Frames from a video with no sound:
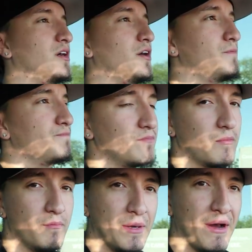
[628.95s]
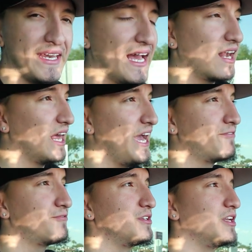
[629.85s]
So me and my dad
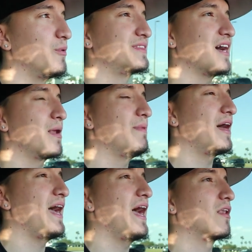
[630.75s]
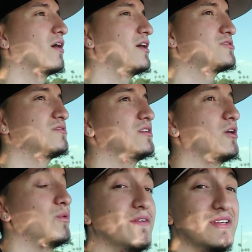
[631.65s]
left, you know, we thought about it, had lunch, you
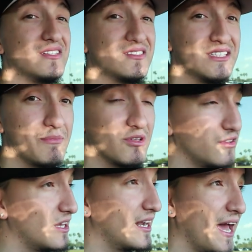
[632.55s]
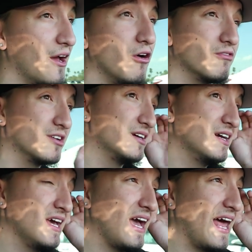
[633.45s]
know, we haven't slept the night over it,
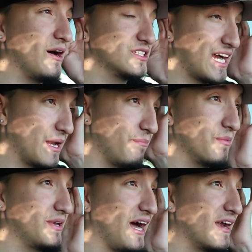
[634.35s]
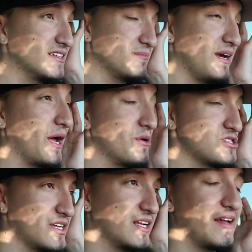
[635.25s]
and I was kind of bummed out. I was like, man, I
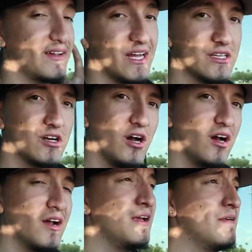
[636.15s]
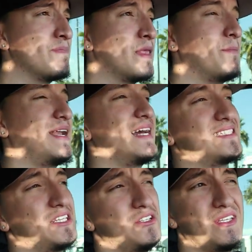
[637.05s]
wish I could have got the car. My
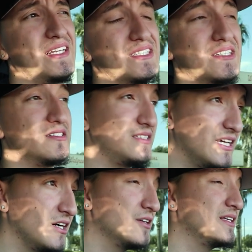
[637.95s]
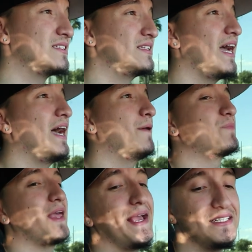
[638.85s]
dad's like, do you think it's a good deal, this and
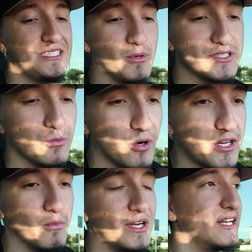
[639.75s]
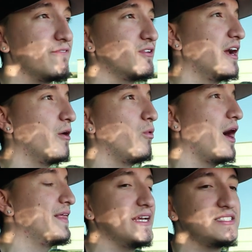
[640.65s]
that. The A C wasn't working. We couldn't figure out
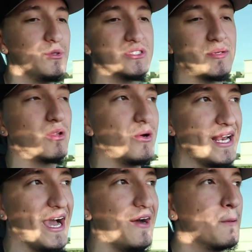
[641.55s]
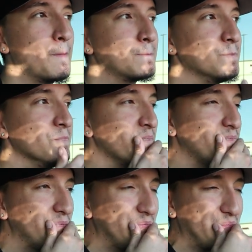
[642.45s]
why the A C wasn't blowing out.
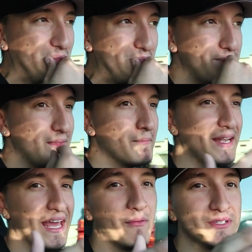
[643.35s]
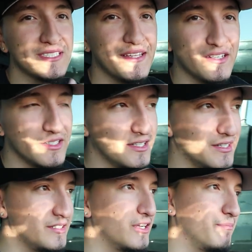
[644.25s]
My dad went inside the
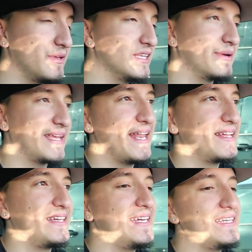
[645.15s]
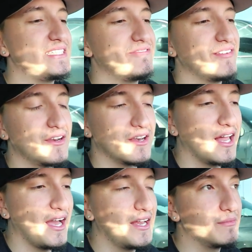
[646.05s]
hood, you know, being the mechanic he is, he found a
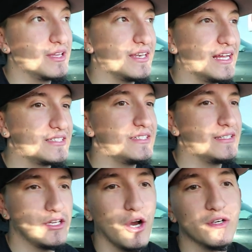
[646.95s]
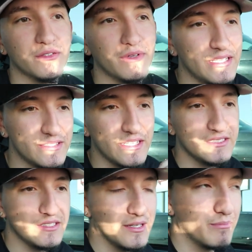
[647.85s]
line, connected it. Yo, is it, is,
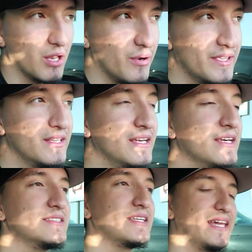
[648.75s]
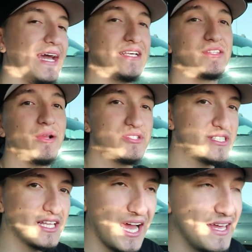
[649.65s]
is it uh, blowing? Like, yeah, so there was
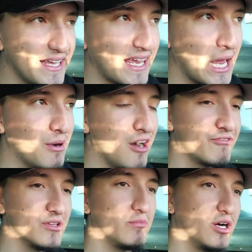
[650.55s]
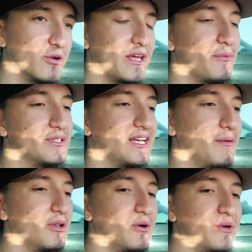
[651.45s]
just a line that came off for the blower that was
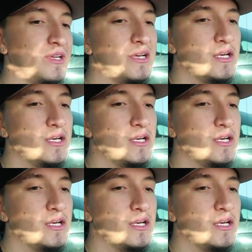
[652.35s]
not blowing.